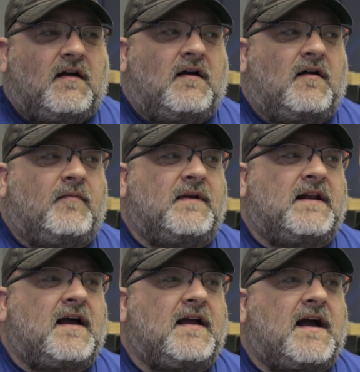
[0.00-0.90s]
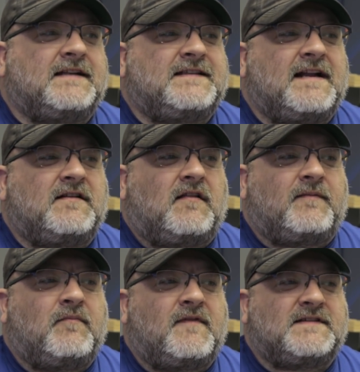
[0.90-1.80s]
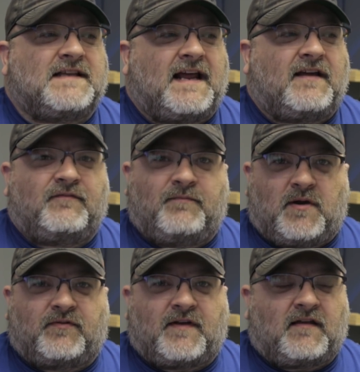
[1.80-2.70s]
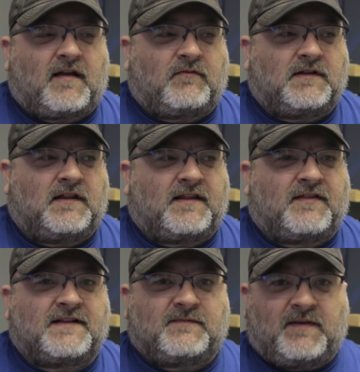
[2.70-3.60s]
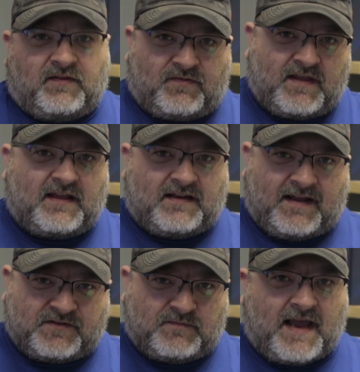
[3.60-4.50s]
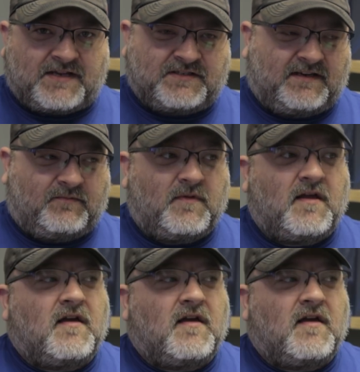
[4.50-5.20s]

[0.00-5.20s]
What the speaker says: And I tend to like movies that have both. I really like things that make you think and have some action in them.